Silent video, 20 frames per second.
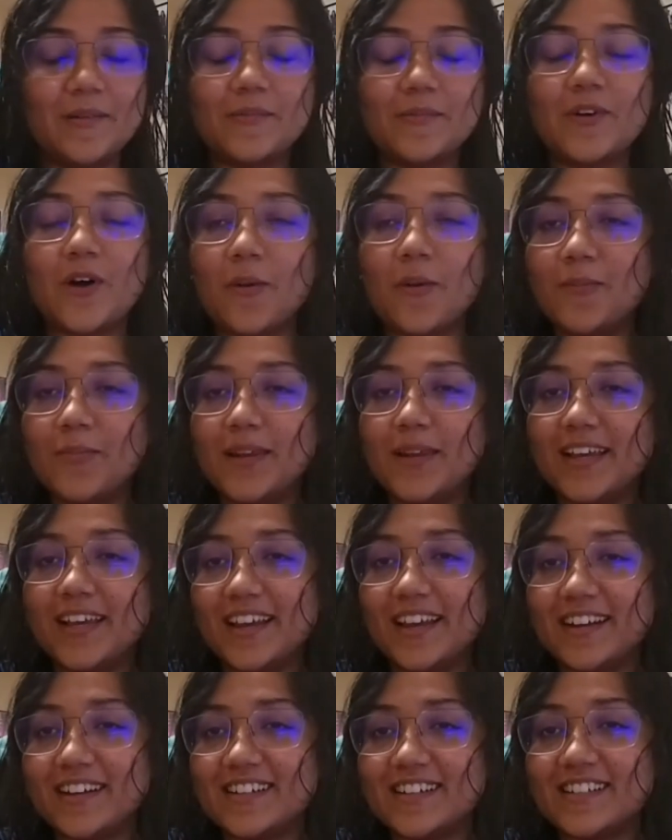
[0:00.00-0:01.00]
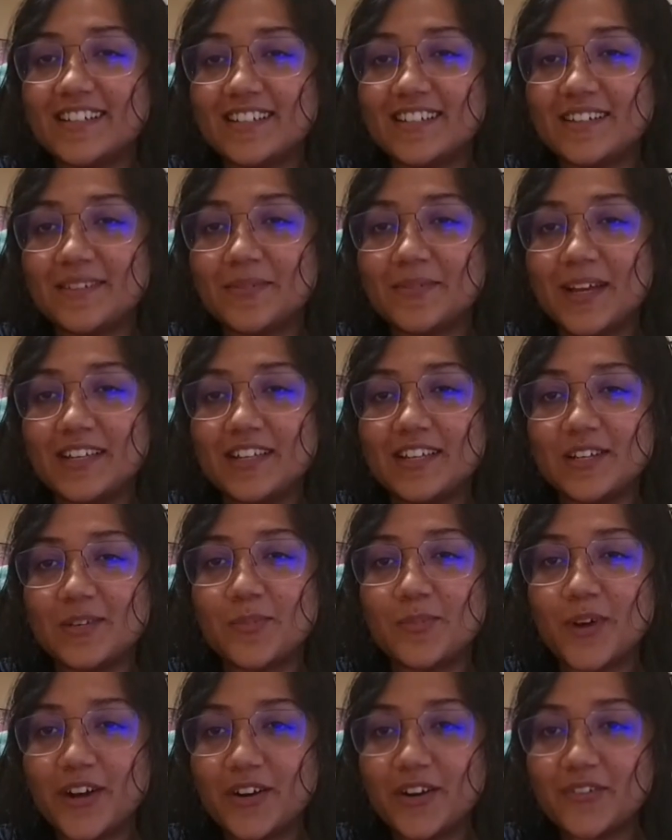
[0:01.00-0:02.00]
complicated system at this
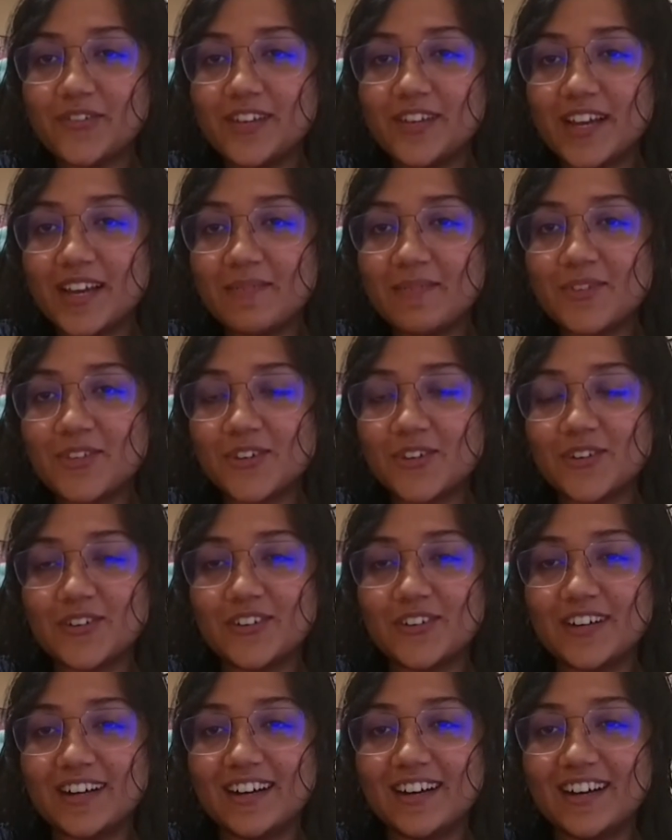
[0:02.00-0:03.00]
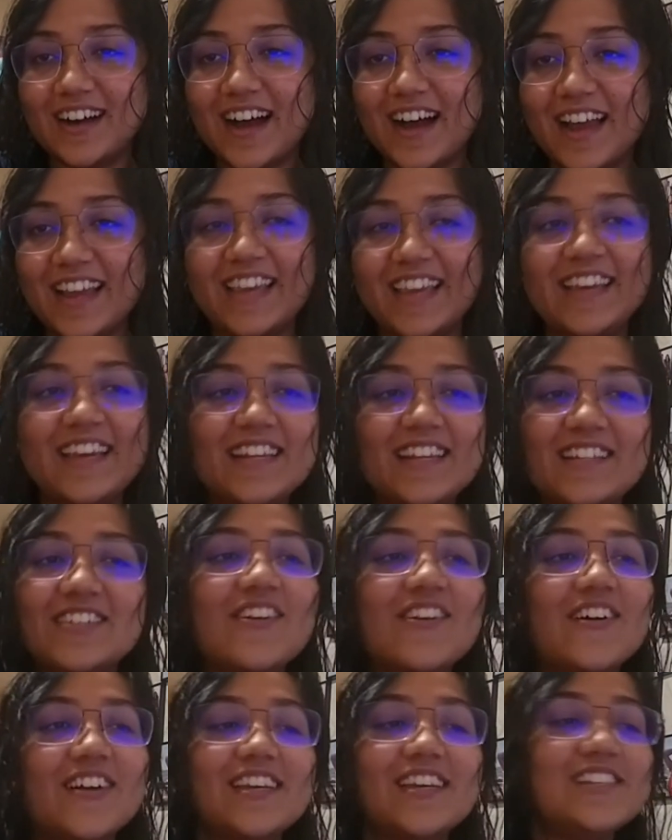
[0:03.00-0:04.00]
point of time. So uh, I, it's
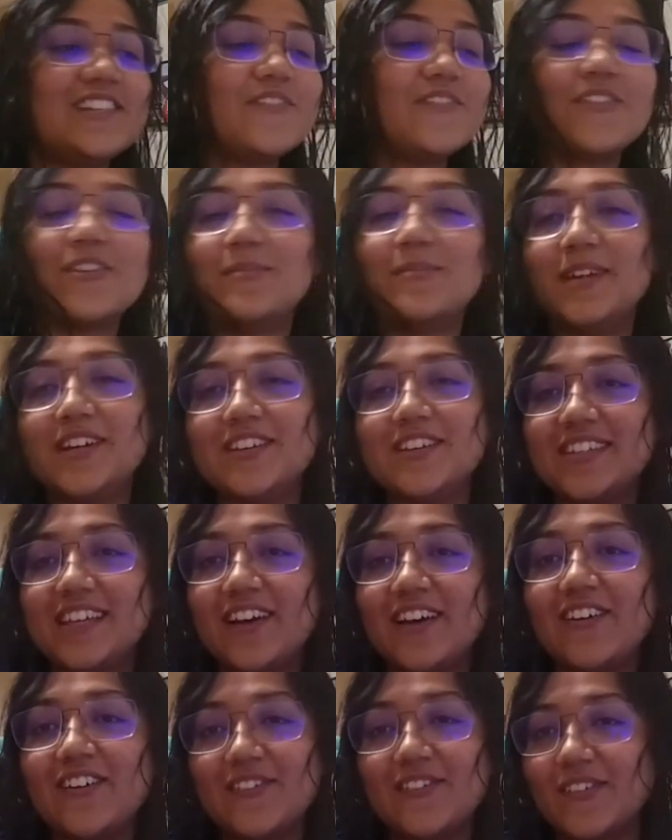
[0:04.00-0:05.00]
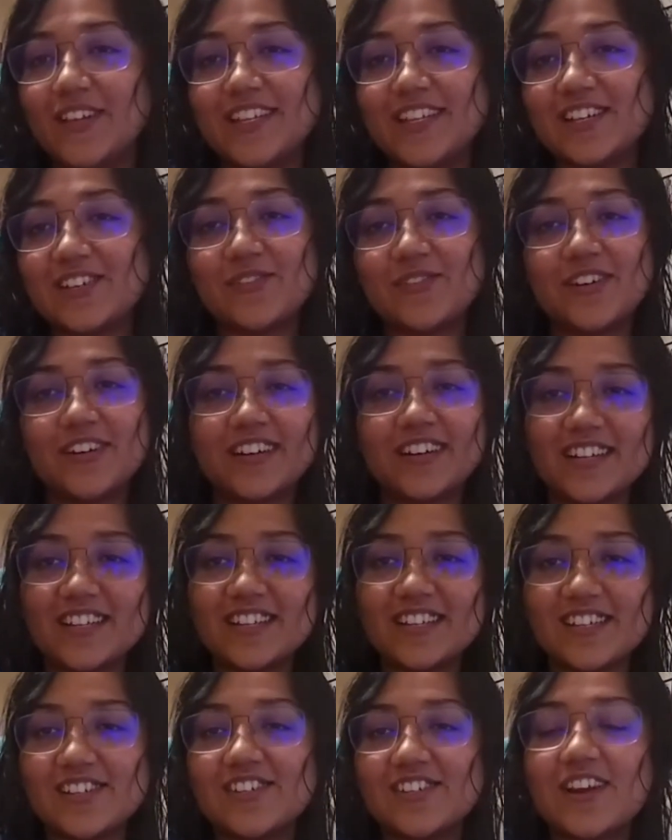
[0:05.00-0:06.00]
not easy for me to say, oh, we just work in
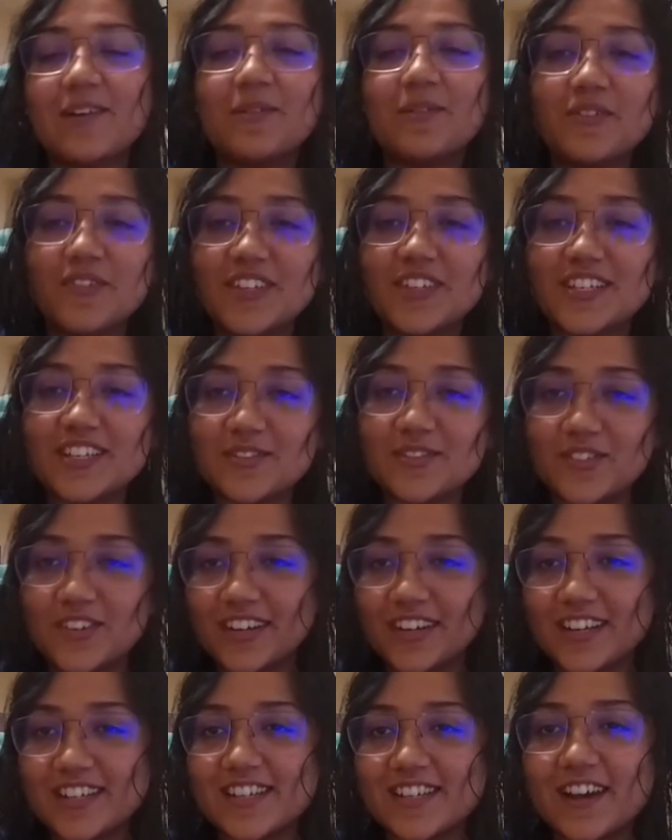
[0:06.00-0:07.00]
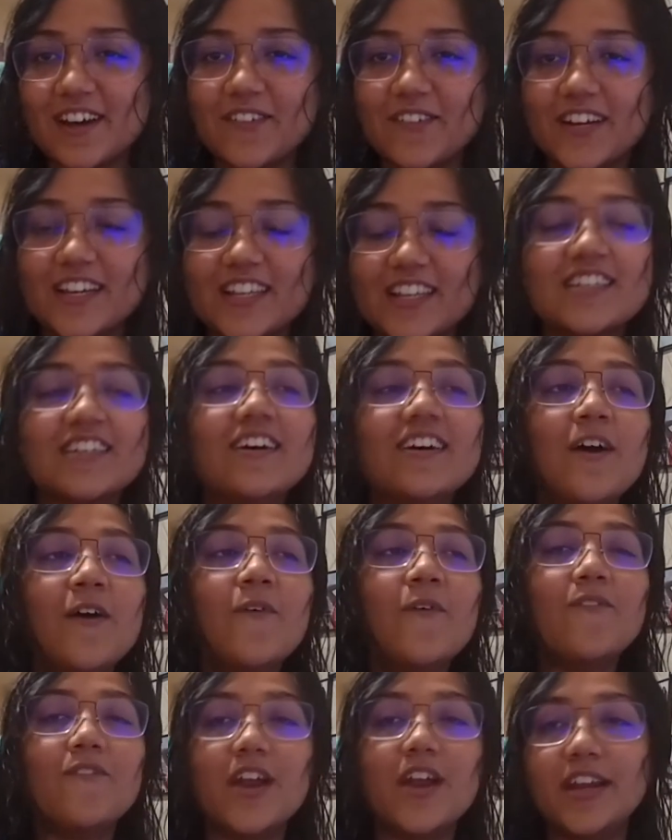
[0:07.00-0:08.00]
C sharp or we just work in Java. It's a
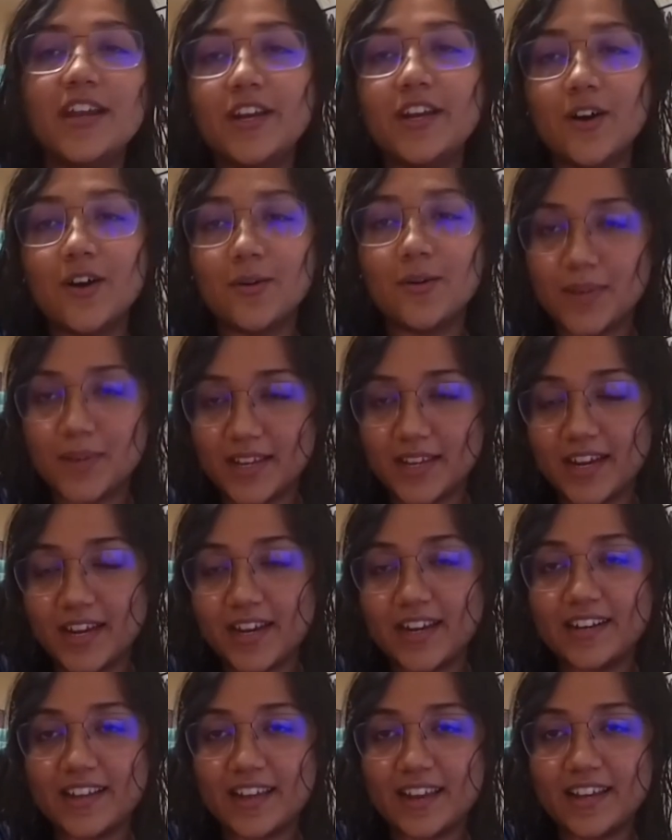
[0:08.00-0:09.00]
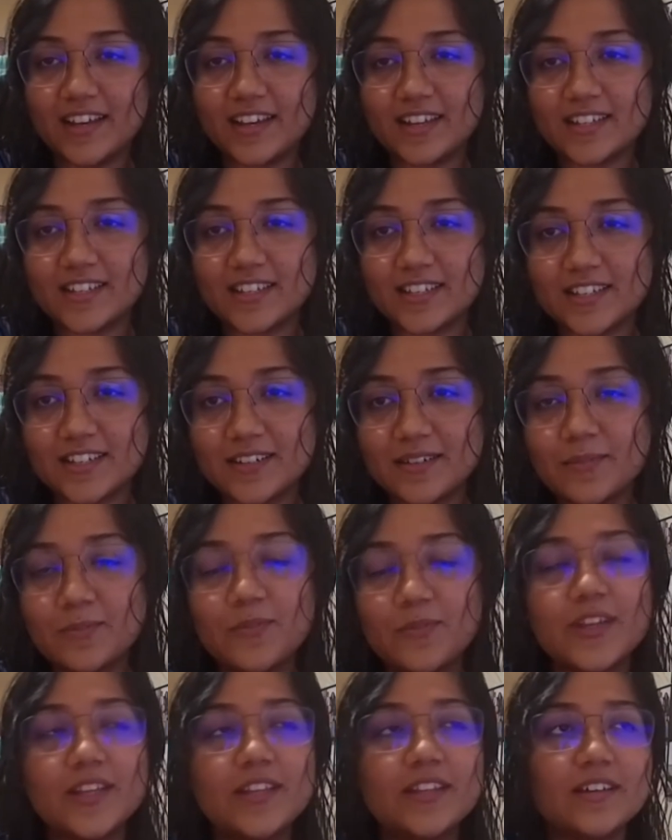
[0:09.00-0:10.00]
very complicated, delicate system
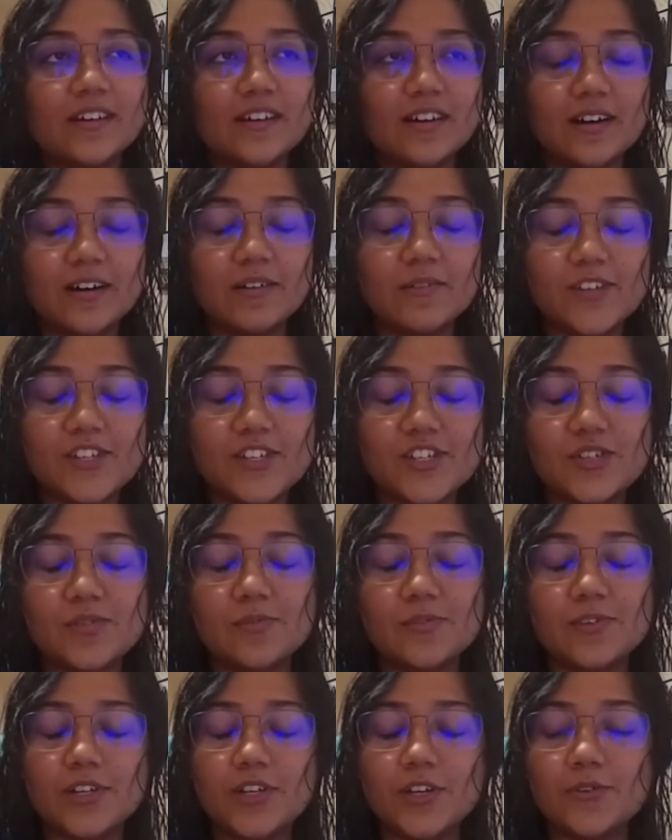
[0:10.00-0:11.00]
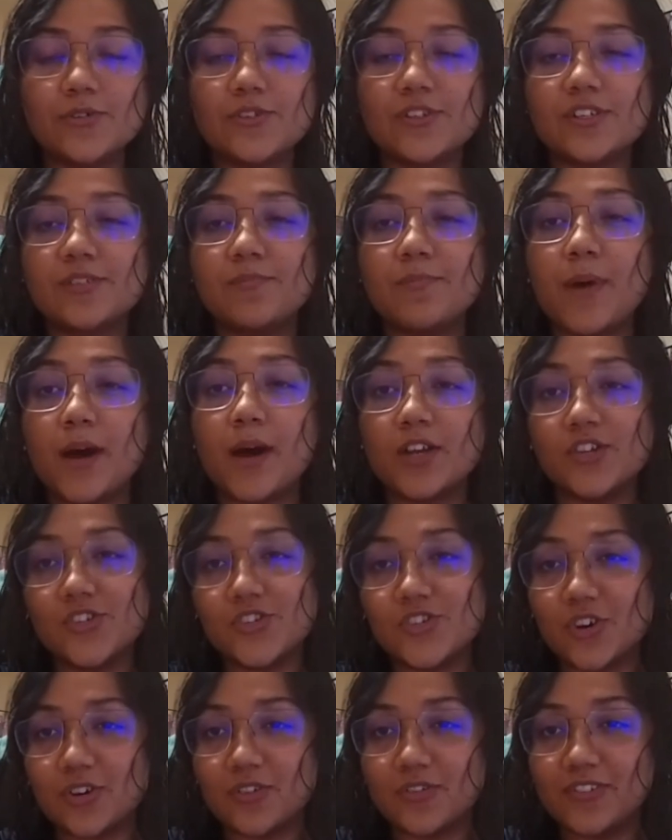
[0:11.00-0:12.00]
with, uh, which uses
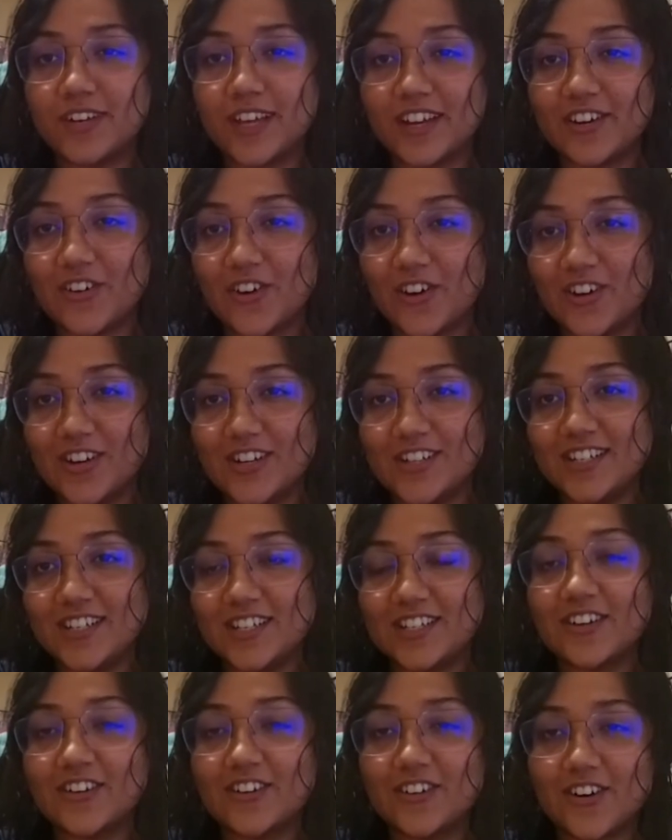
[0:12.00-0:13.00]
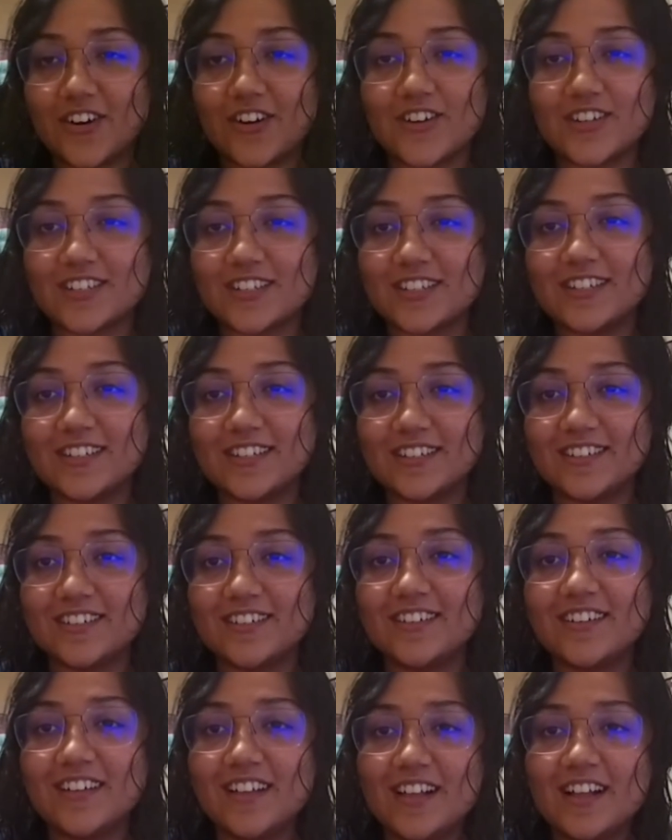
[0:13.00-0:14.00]
bunch of technologies across
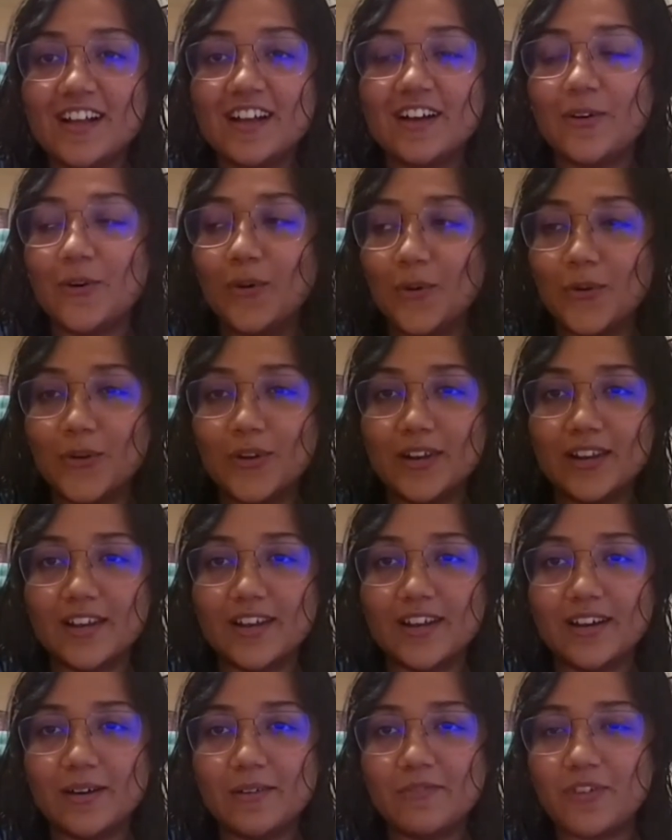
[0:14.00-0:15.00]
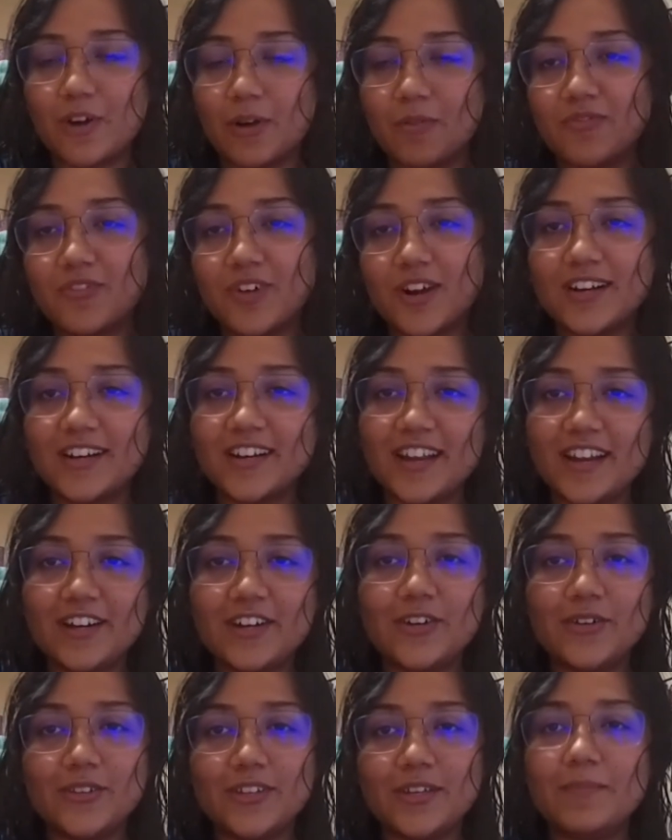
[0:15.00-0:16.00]
the whole, uh, from front
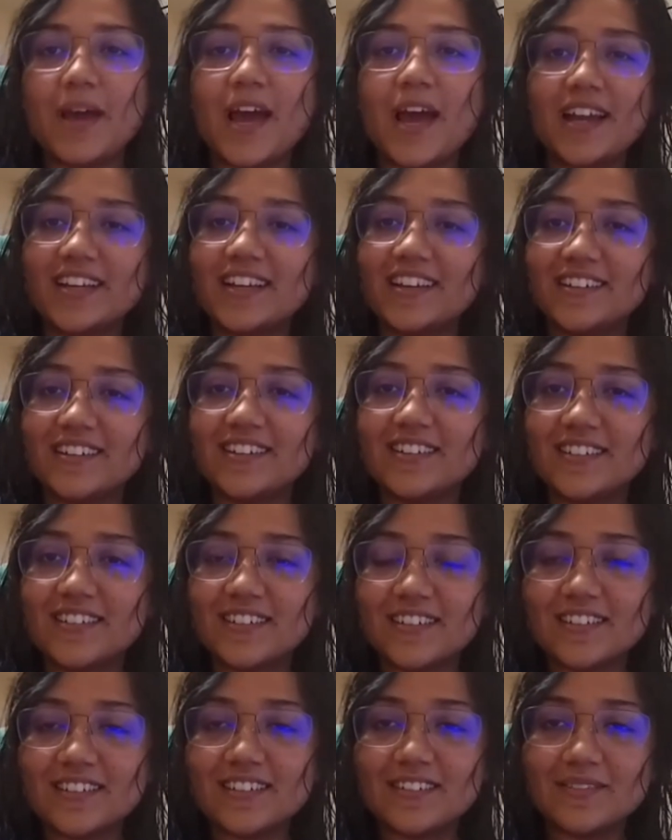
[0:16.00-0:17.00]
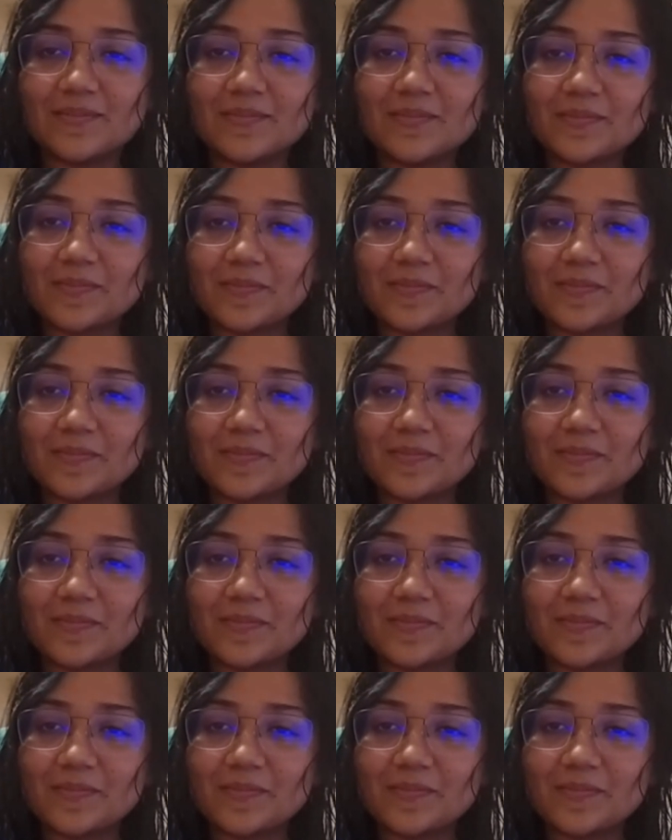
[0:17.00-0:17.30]
end to the back end system.